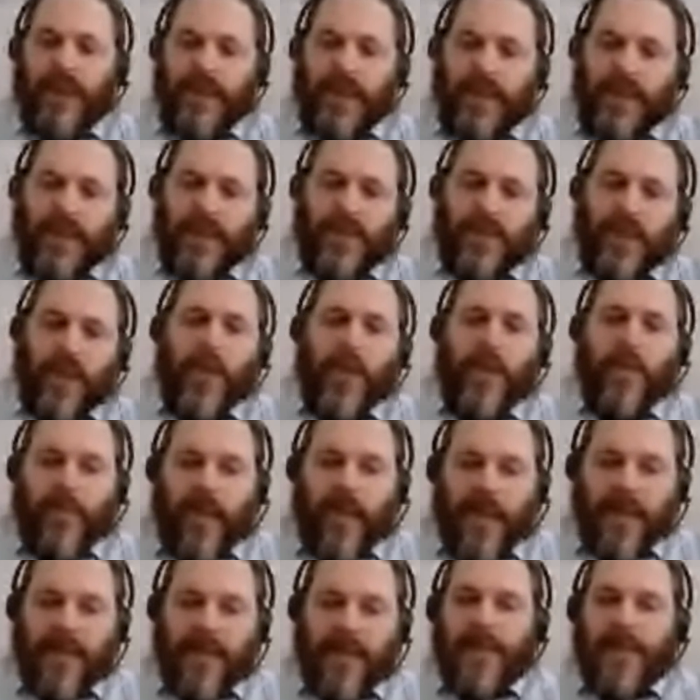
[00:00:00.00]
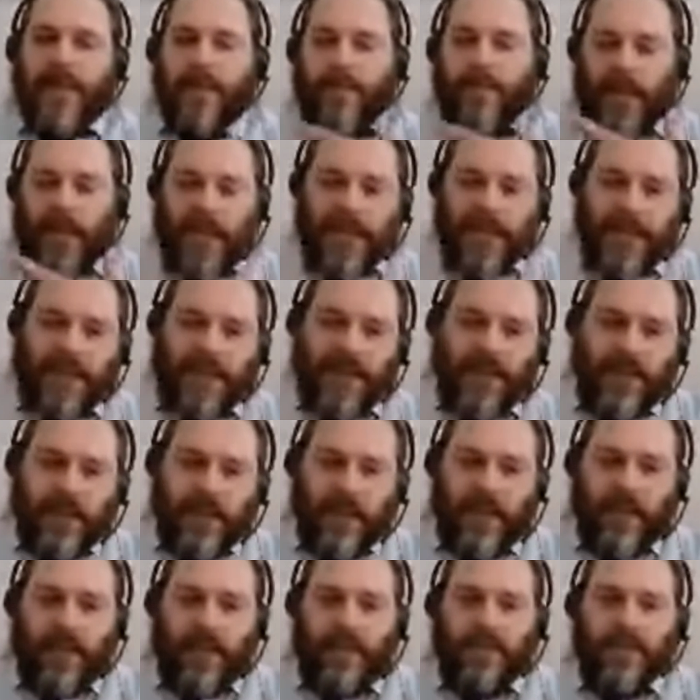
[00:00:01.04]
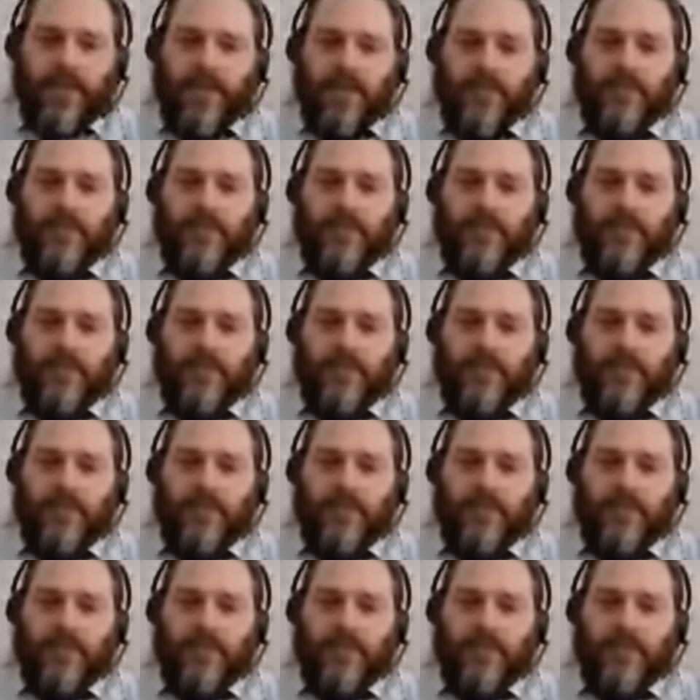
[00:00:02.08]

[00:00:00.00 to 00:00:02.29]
is going back and explaining to